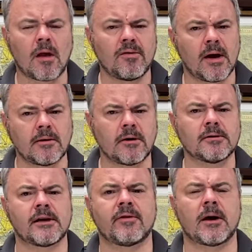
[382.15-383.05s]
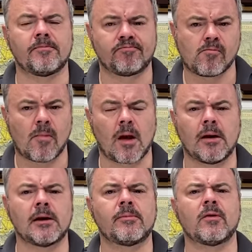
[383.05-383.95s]
The alcohol's giving a, a
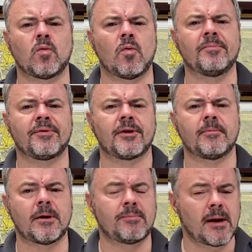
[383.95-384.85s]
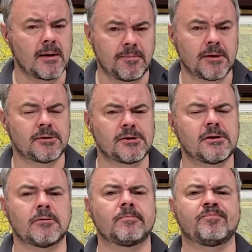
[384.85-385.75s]
little bit of warmth to the mid palate, but it's still